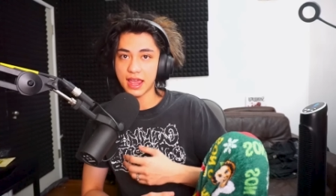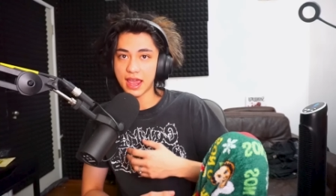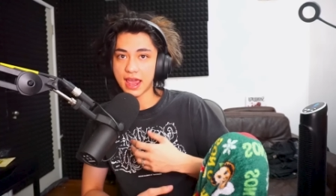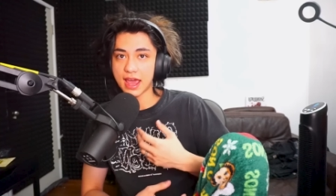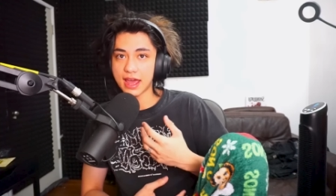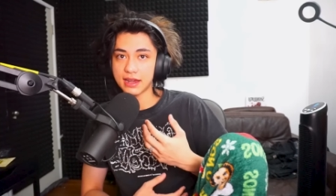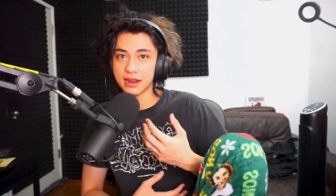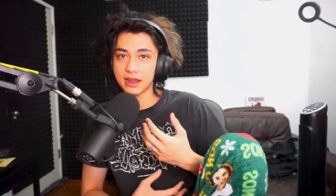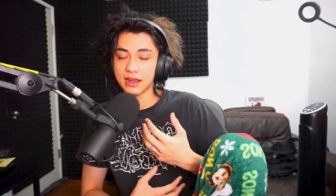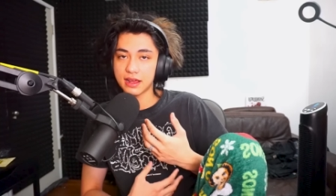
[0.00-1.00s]
And
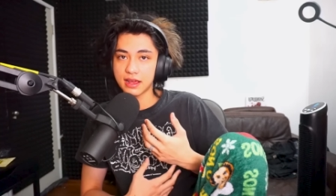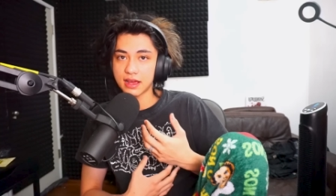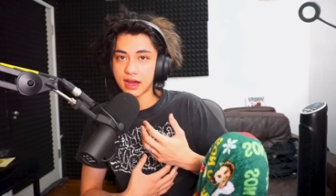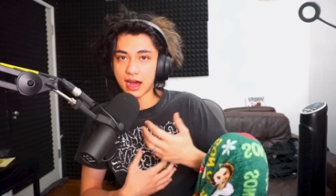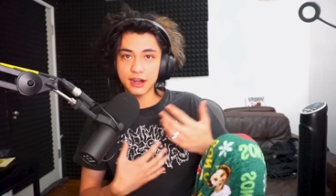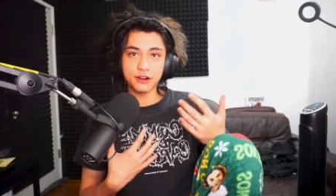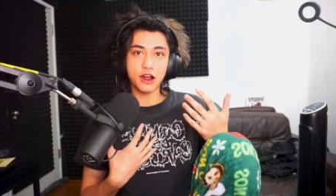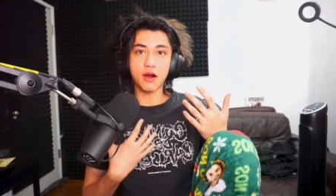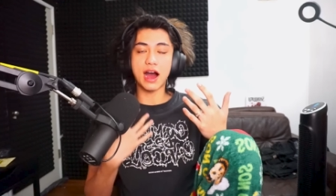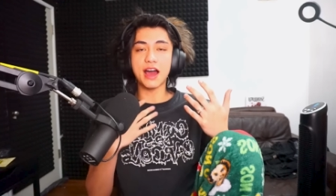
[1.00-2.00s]
I don't
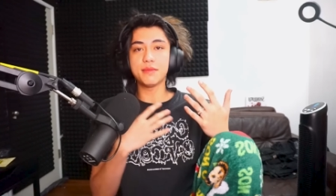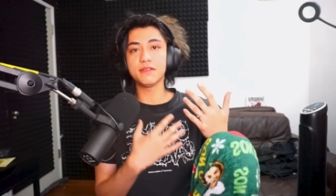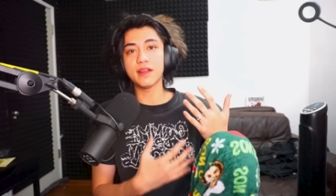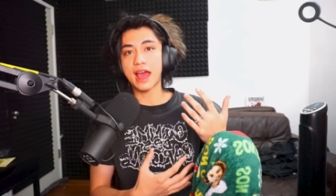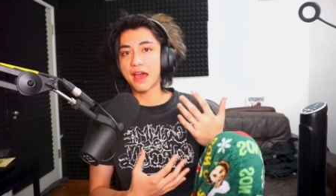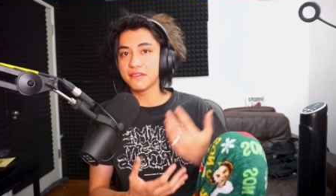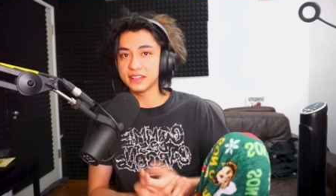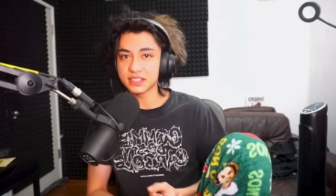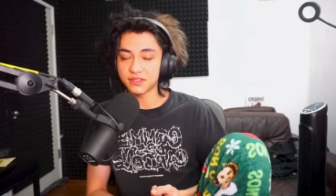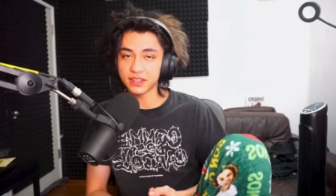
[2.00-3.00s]
know. I've been
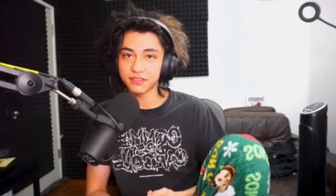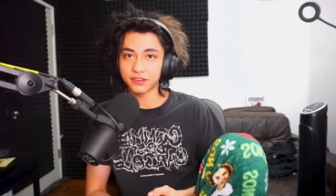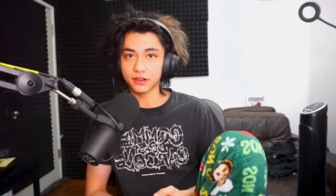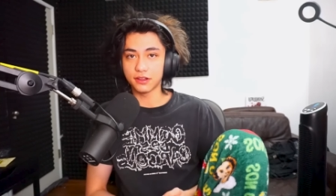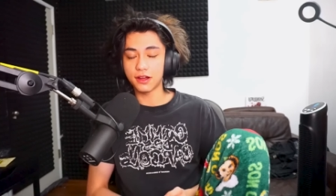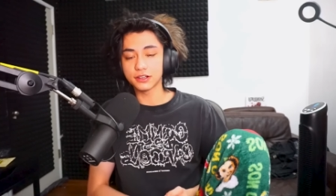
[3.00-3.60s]
having this feeling for a long